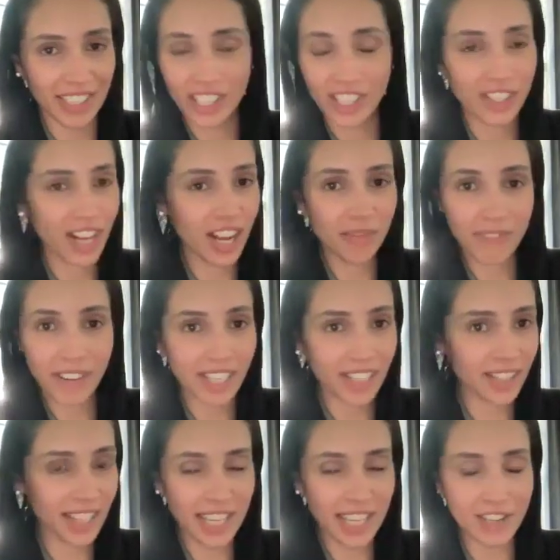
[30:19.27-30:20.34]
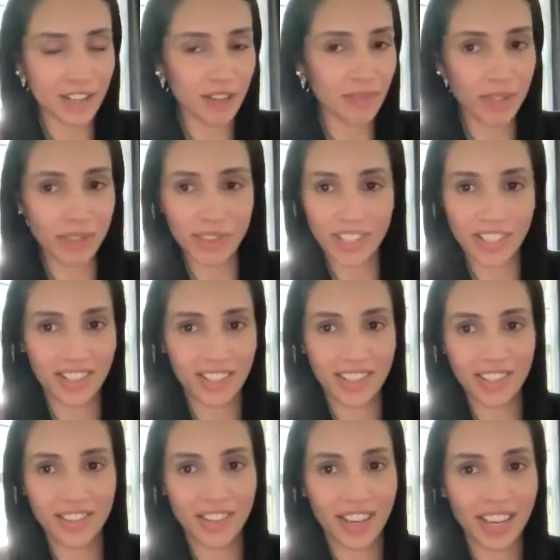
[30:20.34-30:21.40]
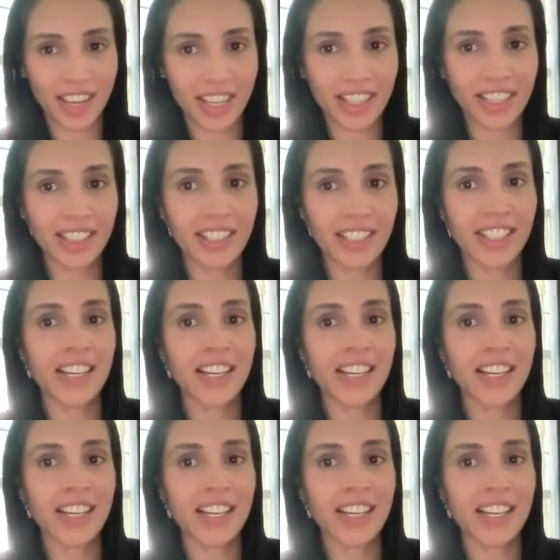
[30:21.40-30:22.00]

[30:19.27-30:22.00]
You're not regulating your emotions, okay?